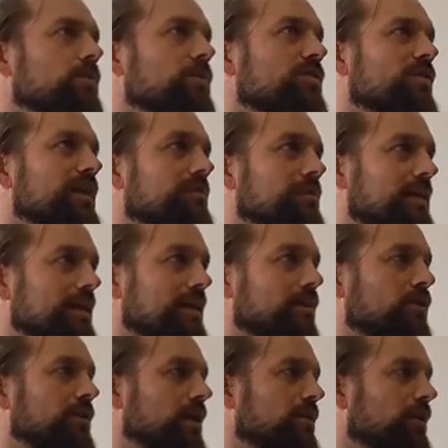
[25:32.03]
developing it
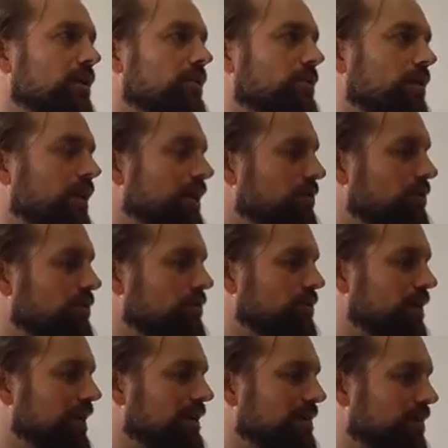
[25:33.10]
on their own, and I would
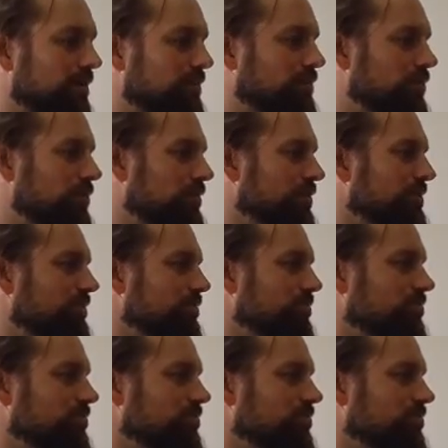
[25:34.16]
end up just